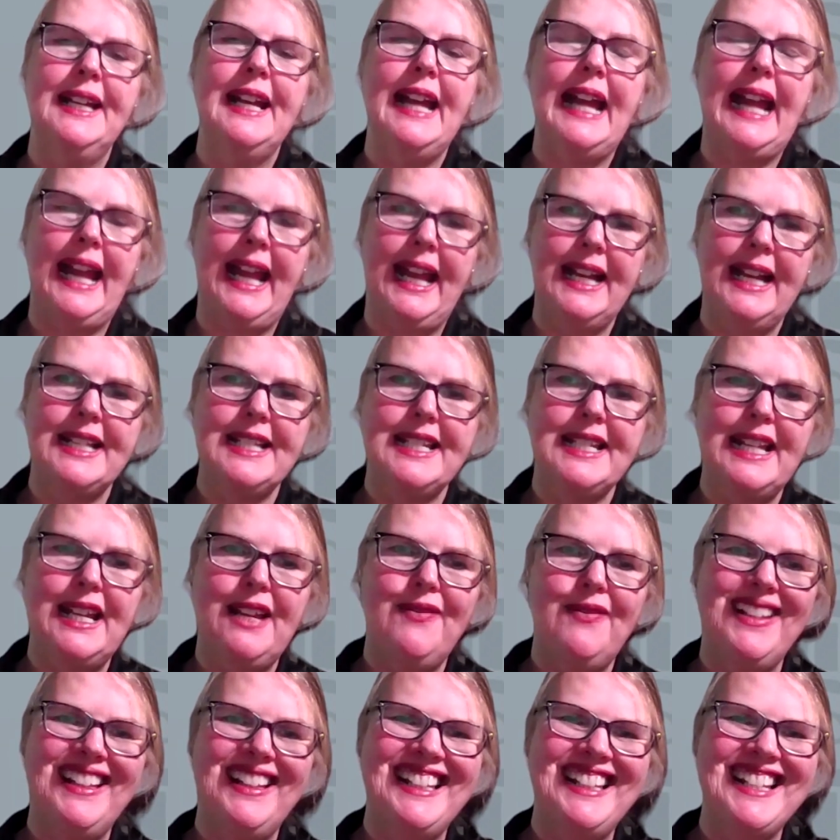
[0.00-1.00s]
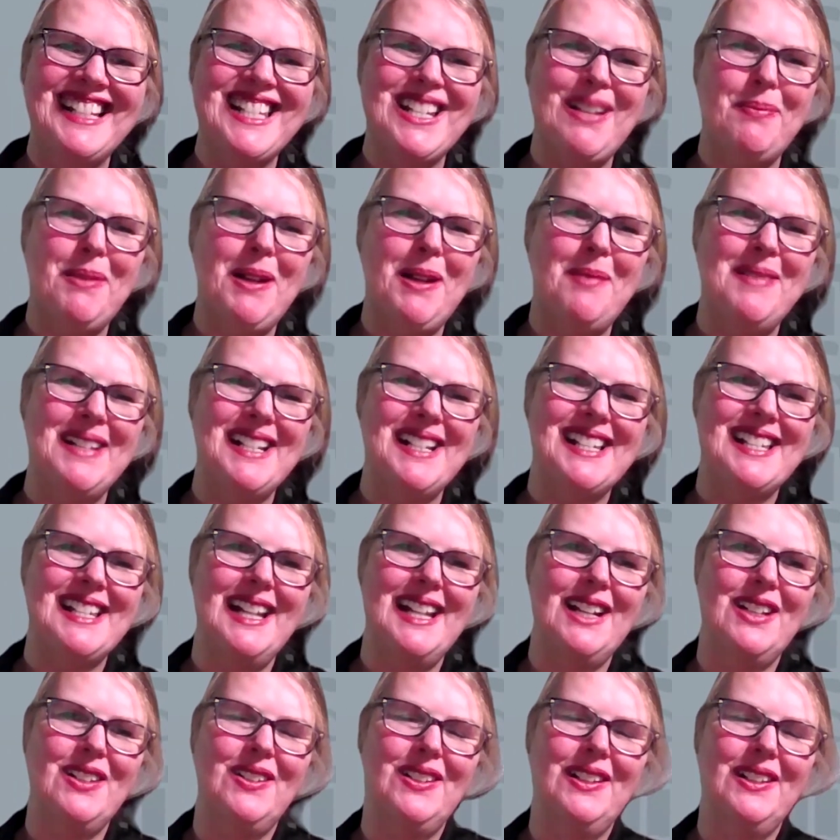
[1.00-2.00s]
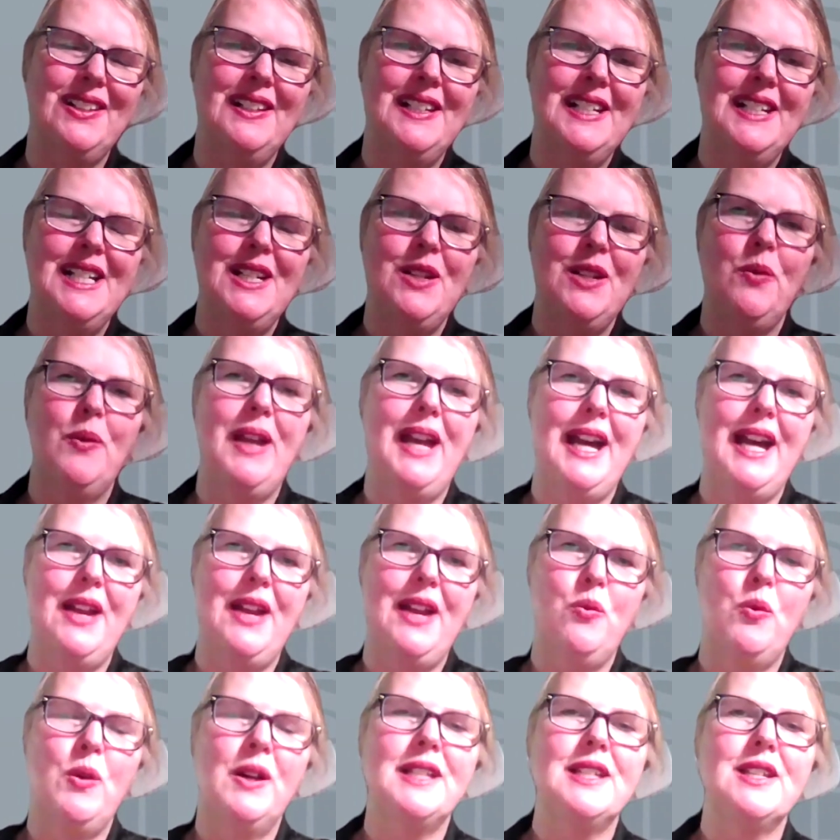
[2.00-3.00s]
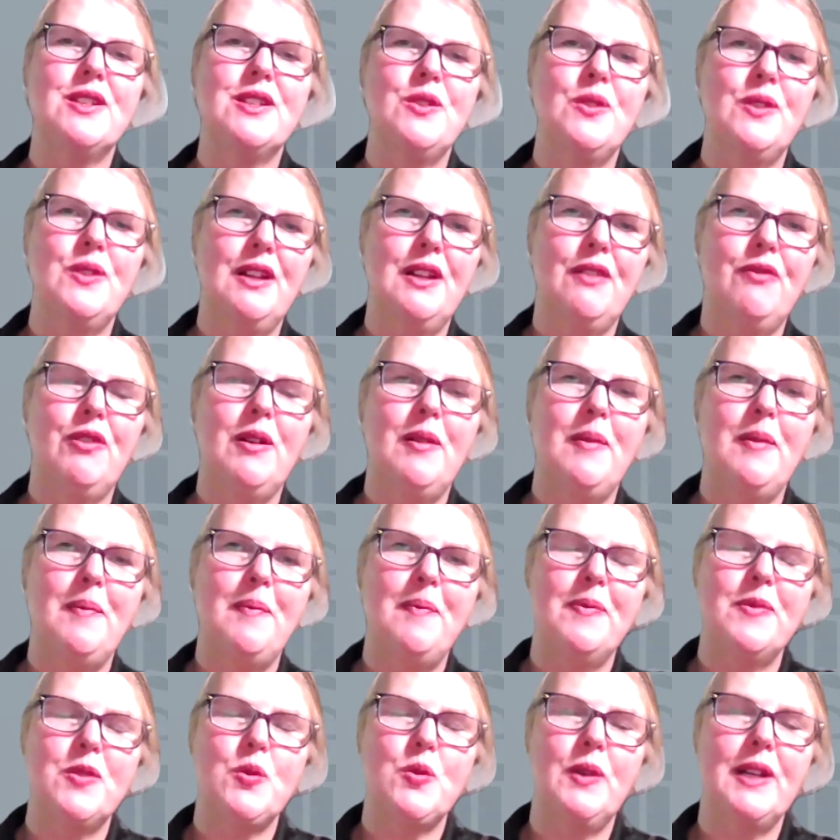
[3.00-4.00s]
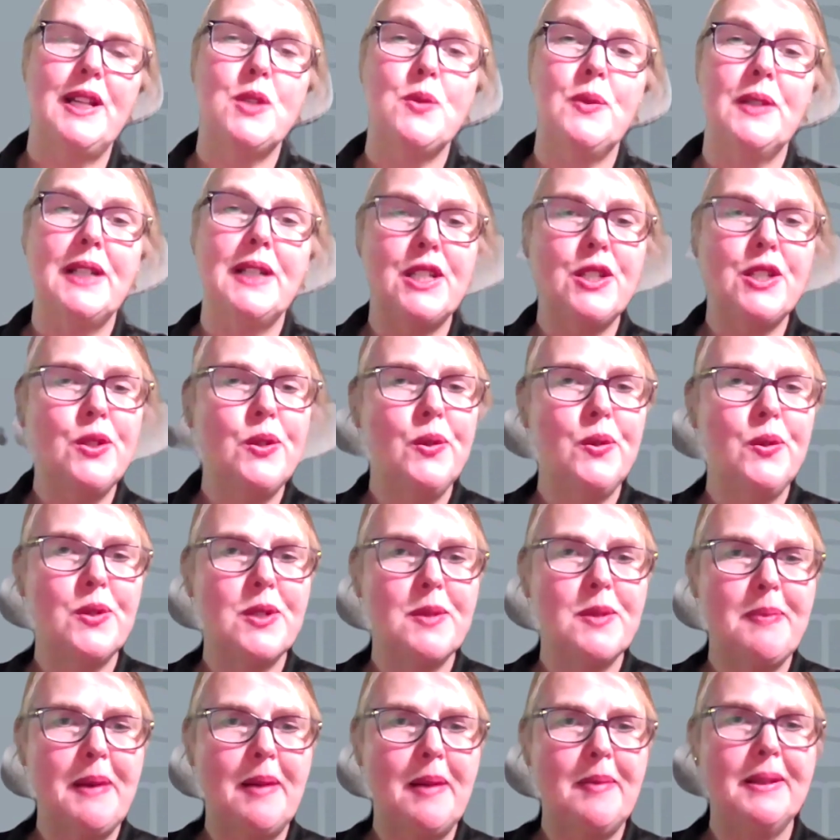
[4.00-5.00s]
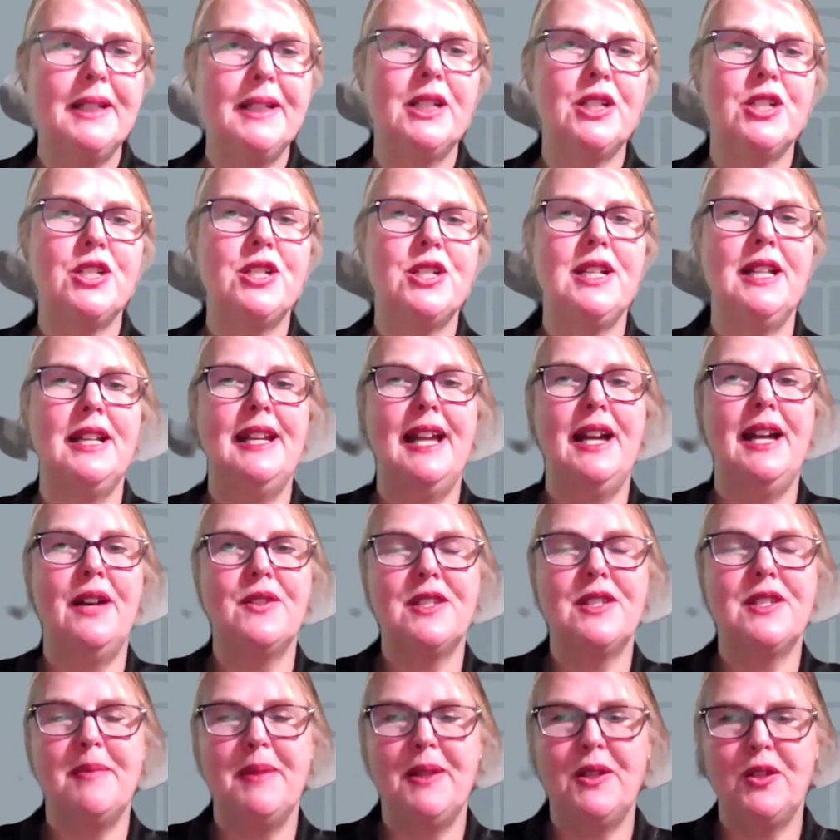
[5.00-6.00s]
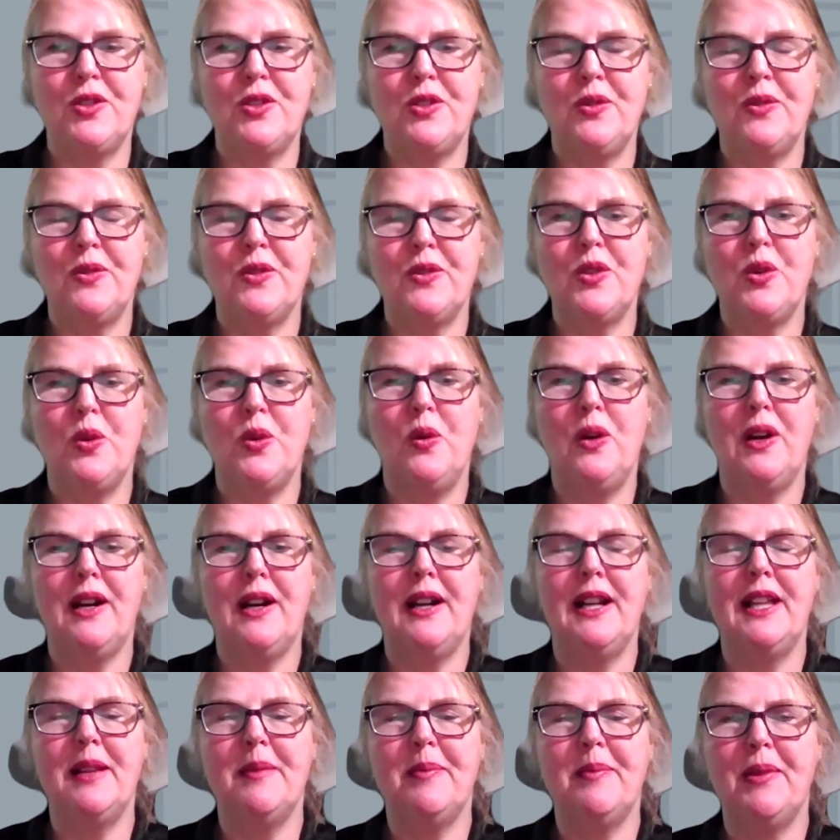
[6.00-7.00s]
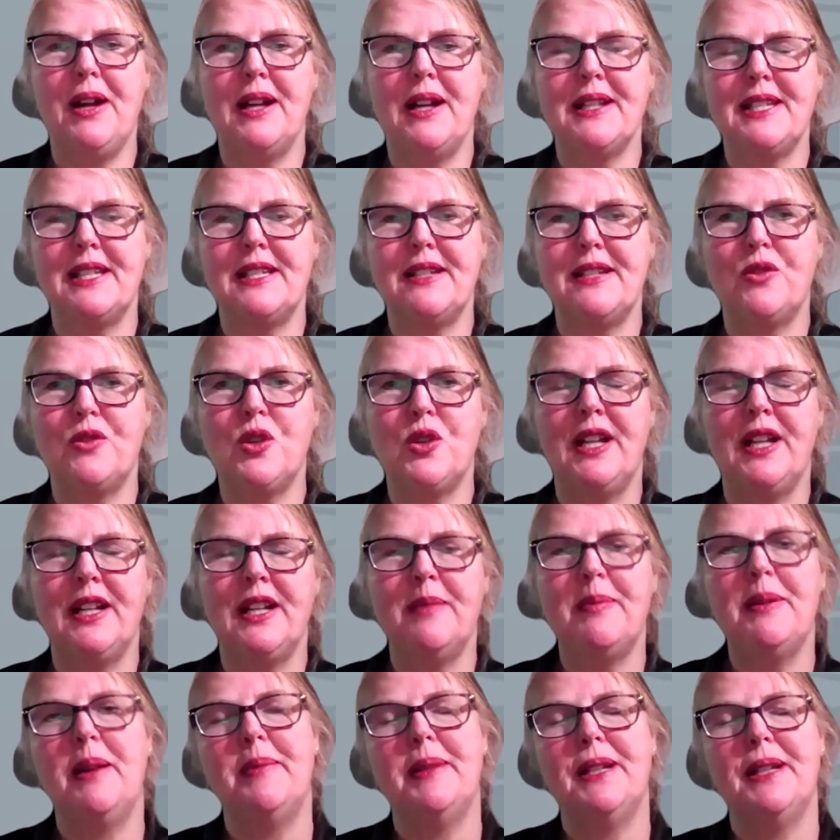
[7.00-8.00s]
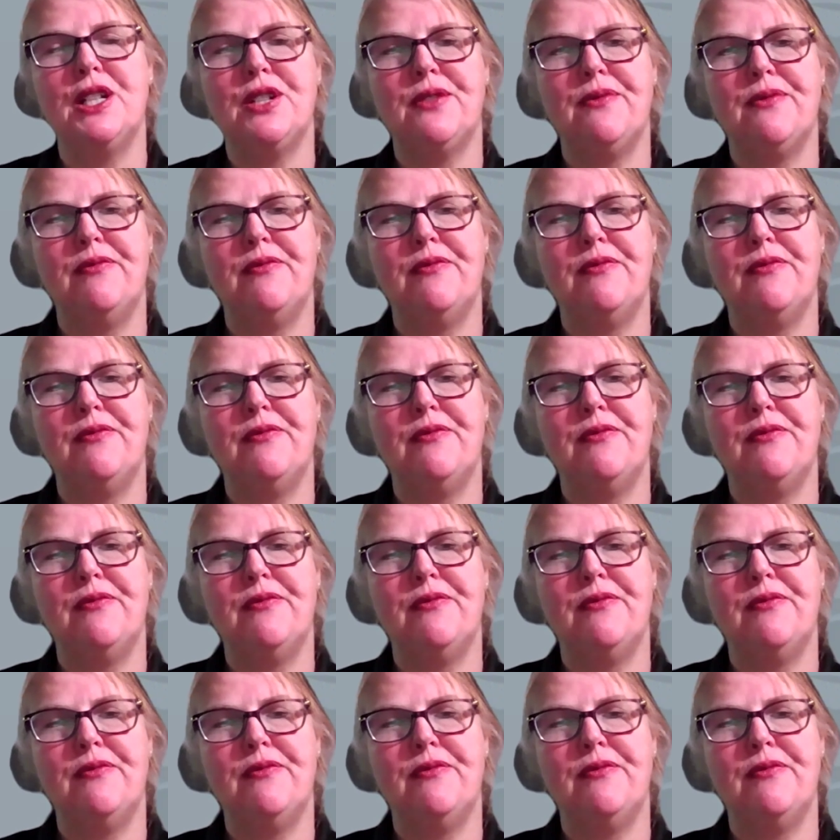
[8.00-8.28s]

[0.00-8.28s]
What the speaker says: and even this upcoming cycle, we had one student from 2022 who was published, and now some other students who are in the process of trying to publish